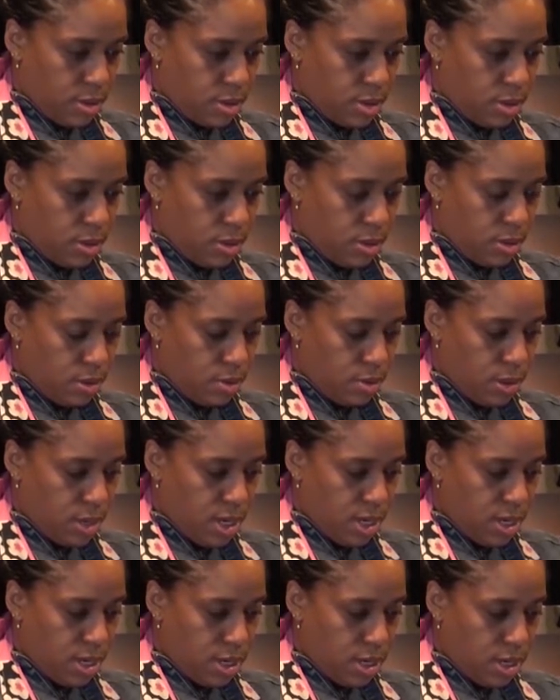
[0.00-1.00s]
I'm going to do the
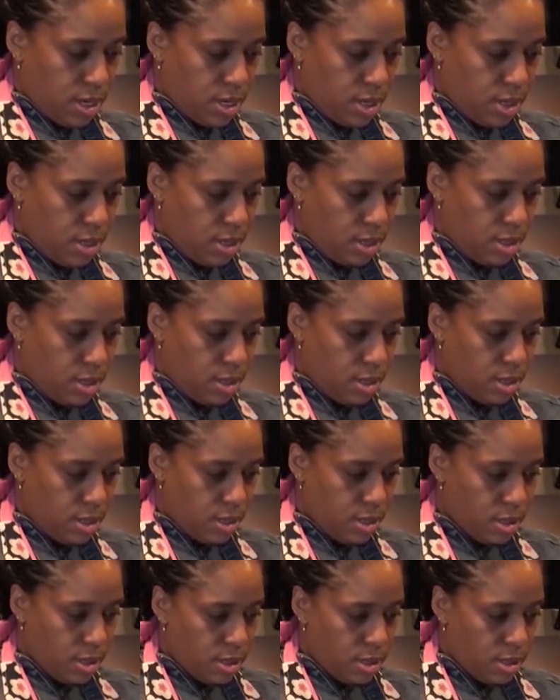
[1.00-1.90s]
red onions.